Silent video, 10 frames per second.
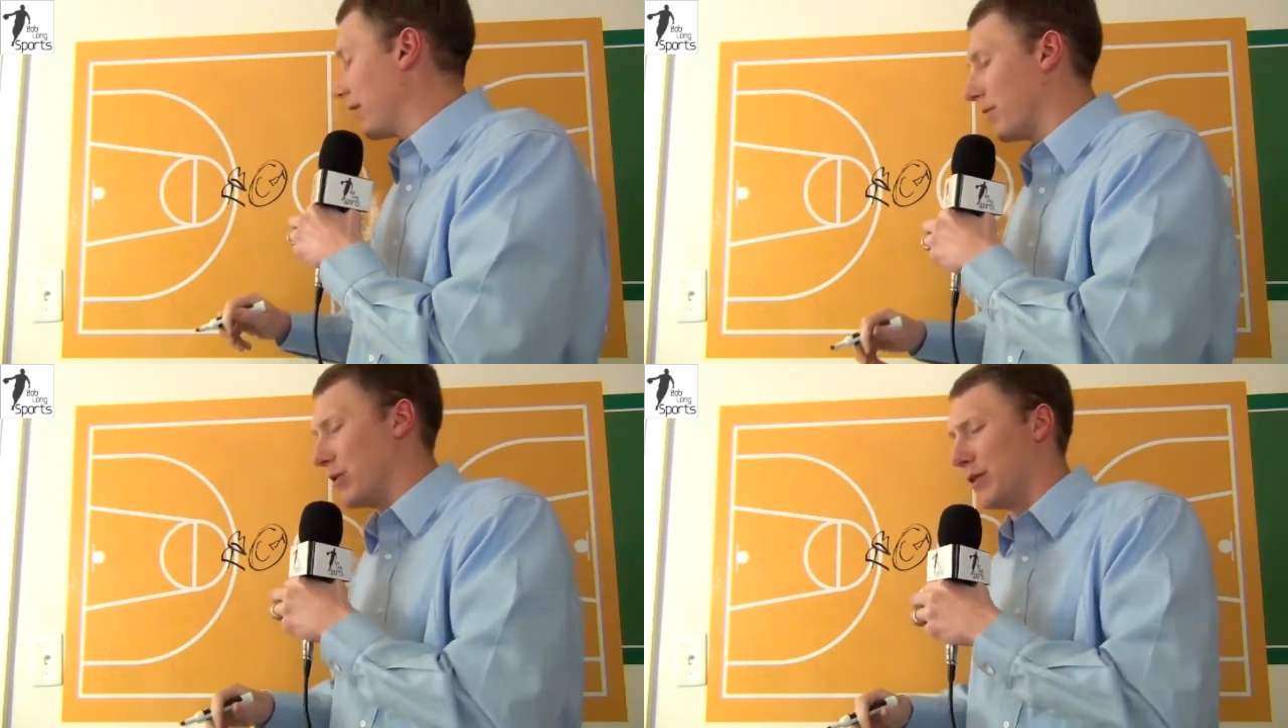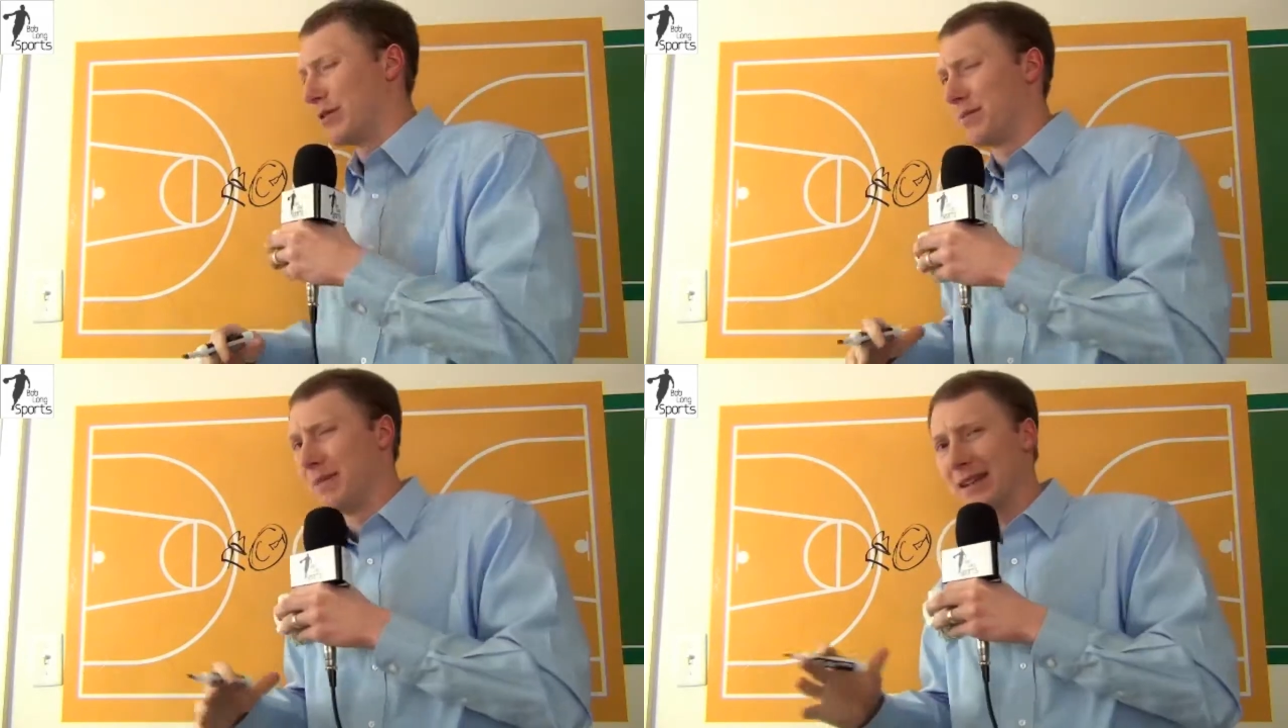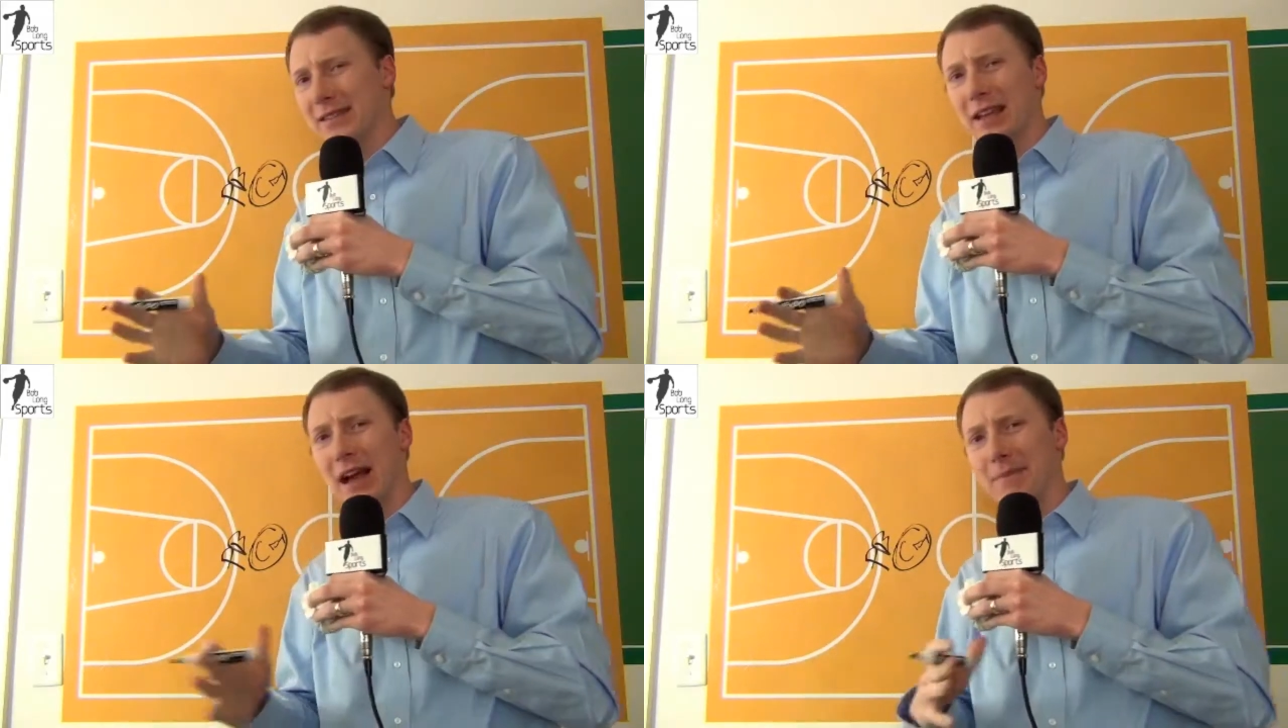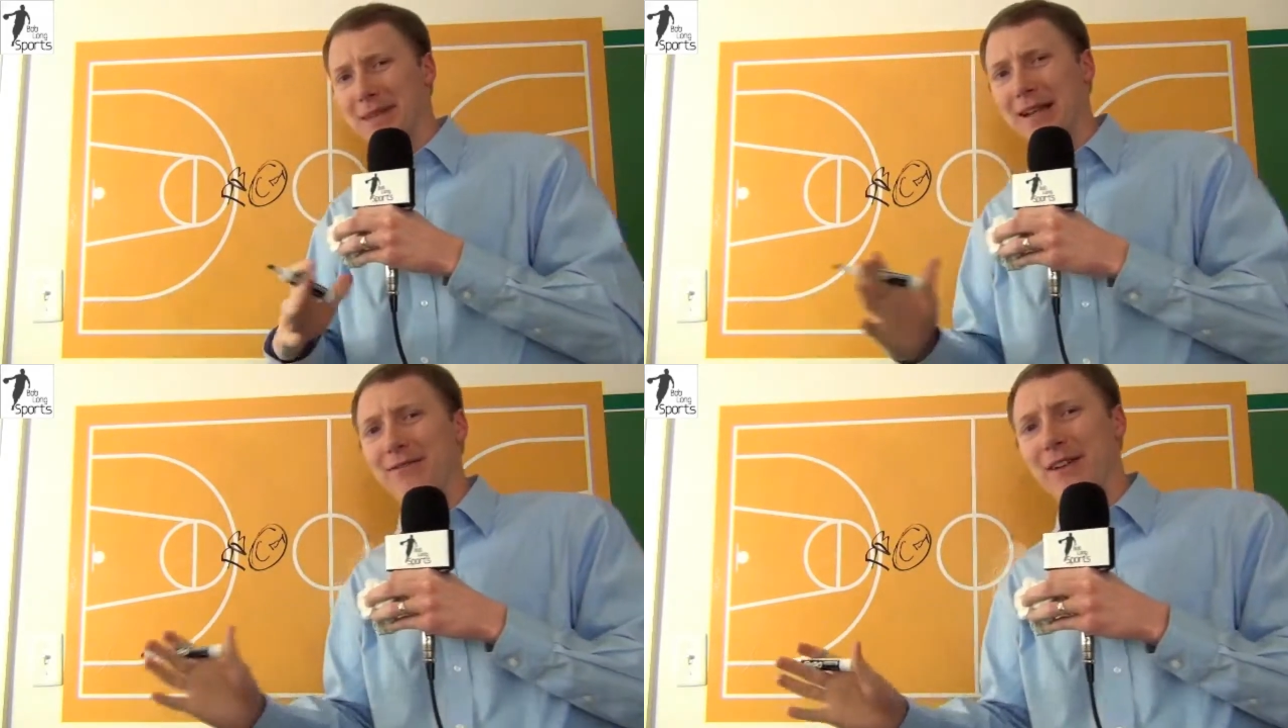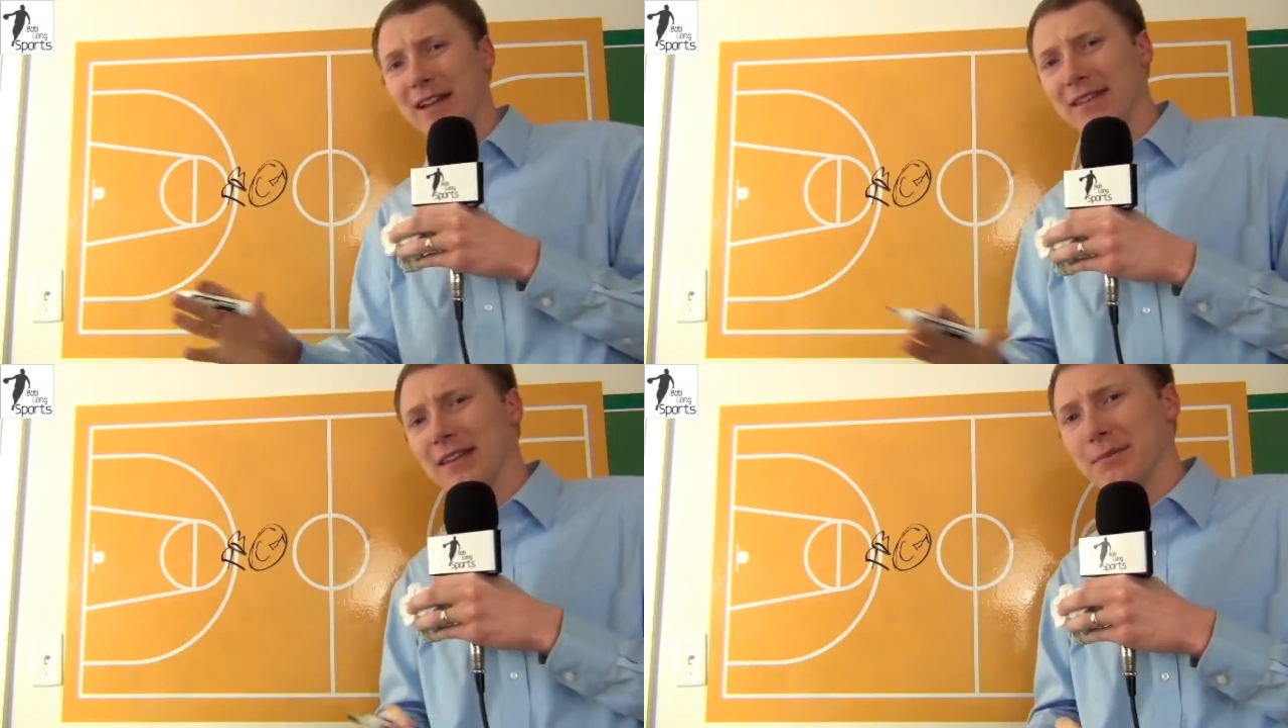was mixing up
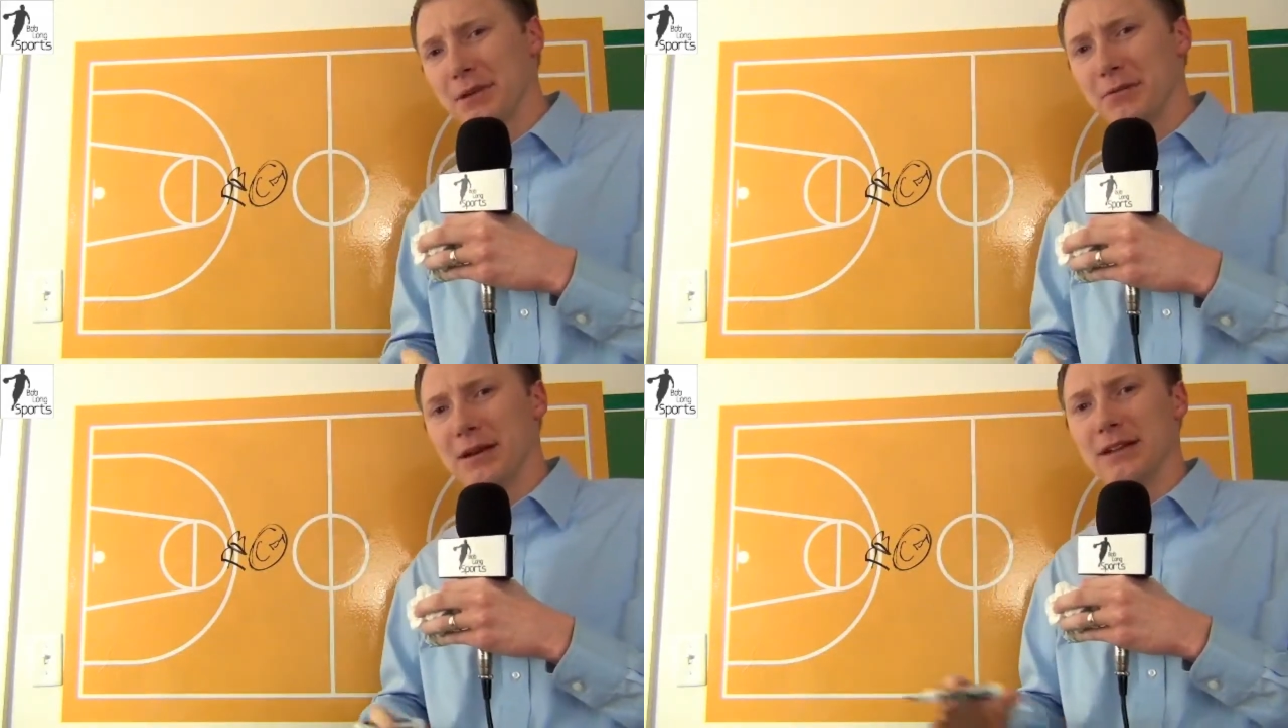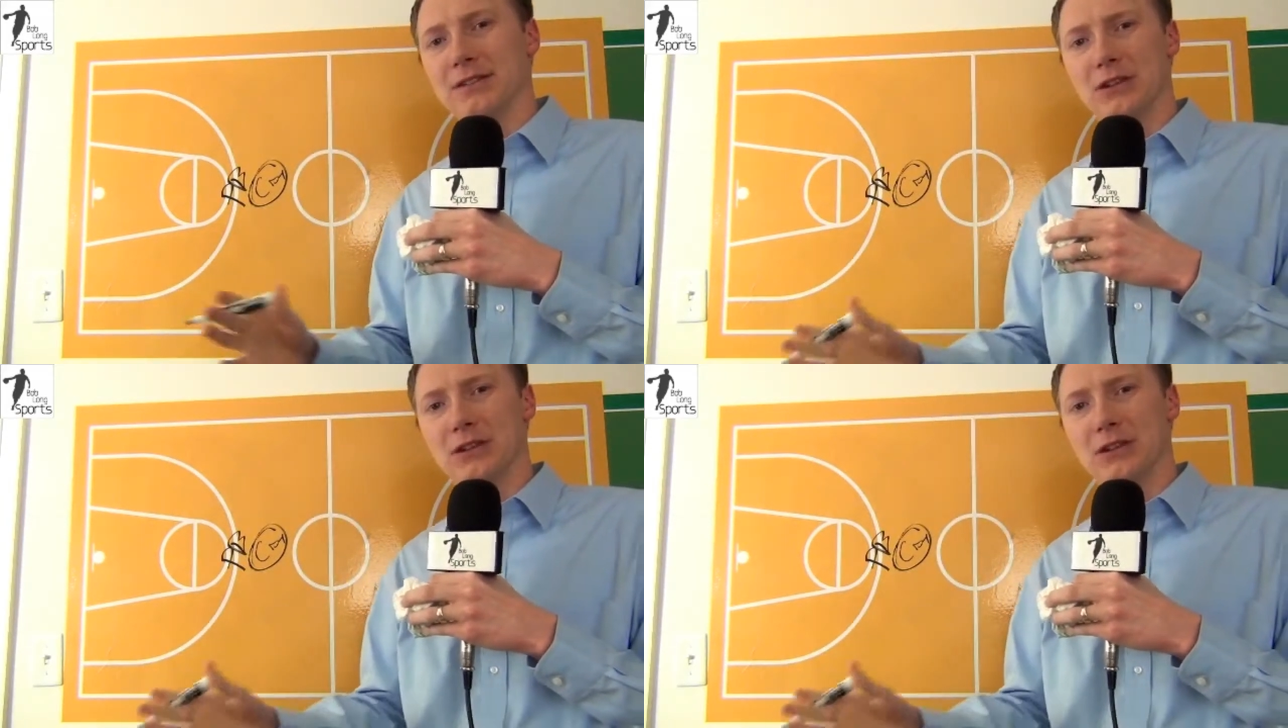defenses between